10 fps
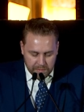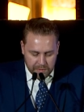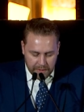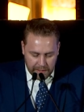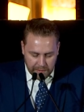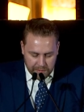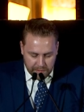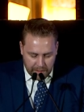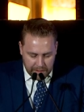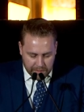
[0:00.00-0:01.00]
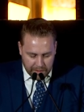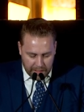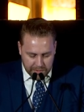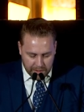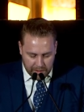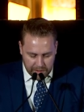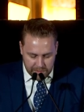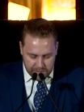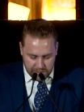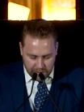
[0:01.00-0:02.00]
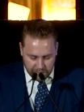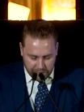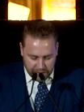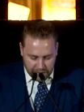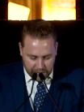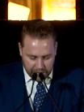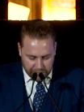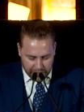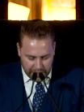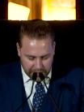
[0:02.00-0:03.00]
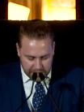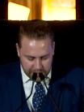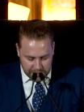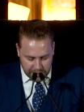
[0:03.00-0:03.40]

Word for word: Today's anti-nationalists conveniently forget